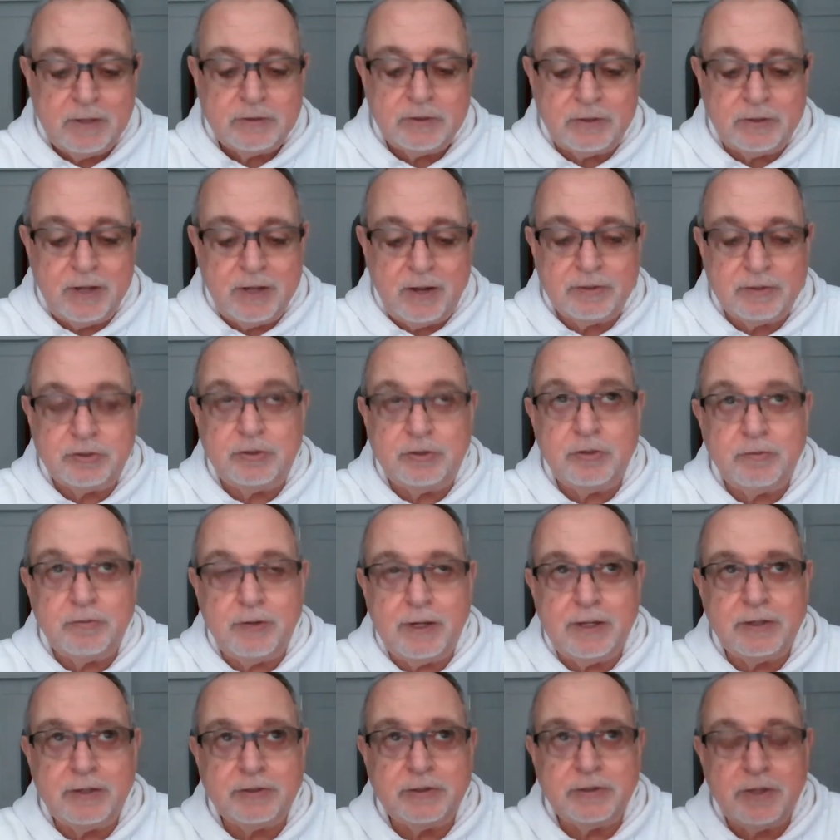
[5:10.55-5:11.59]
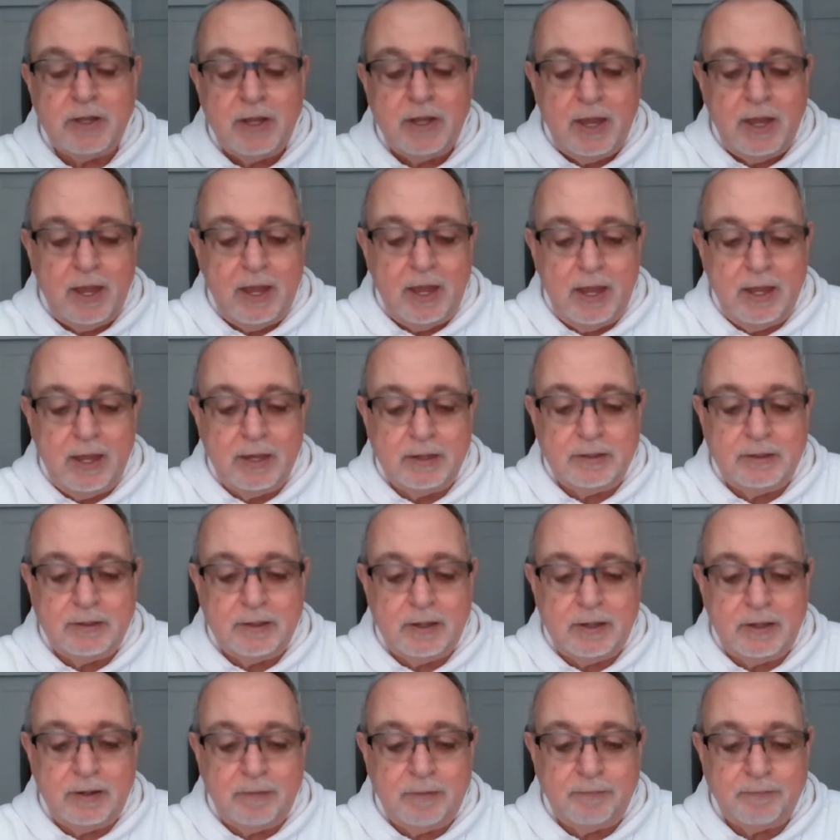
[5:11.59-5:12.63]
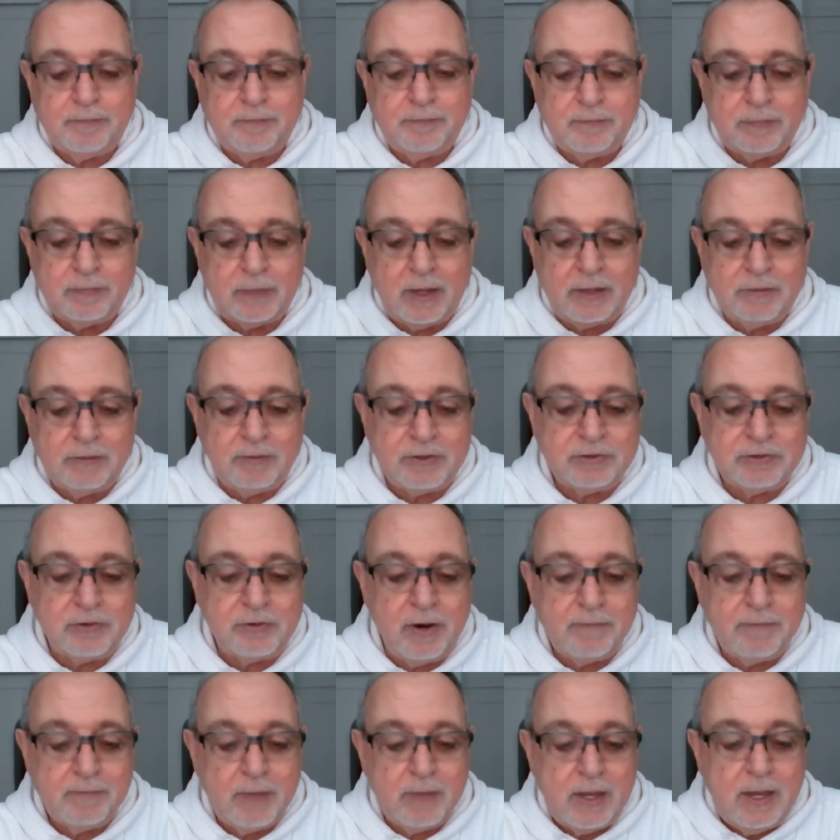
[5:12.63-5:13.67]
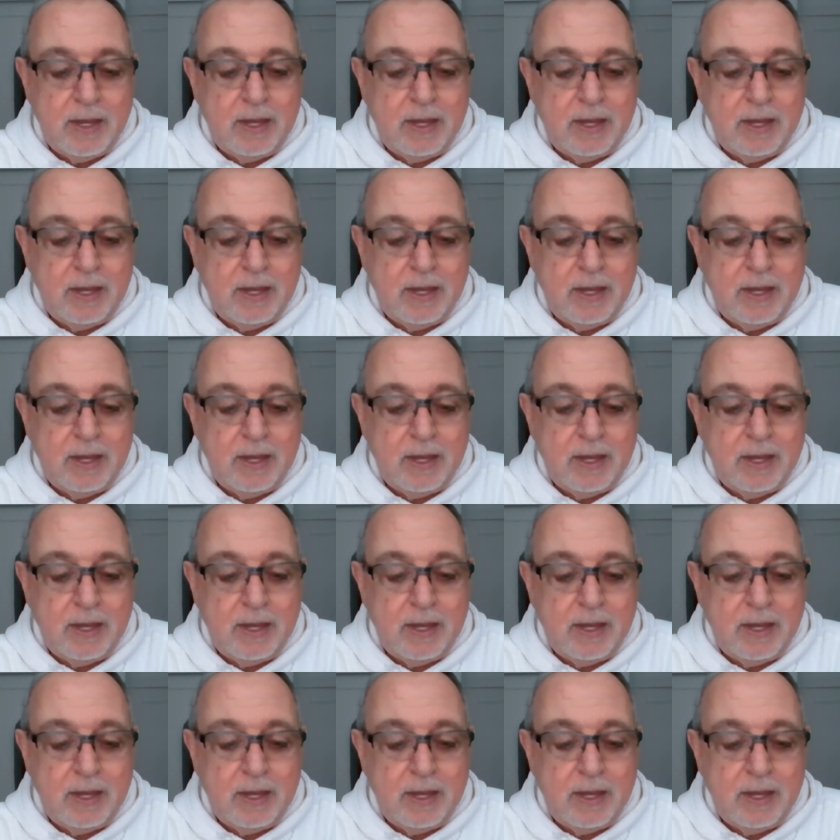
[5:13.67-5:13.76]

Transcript: So now it's two rinks and um, the restaurant.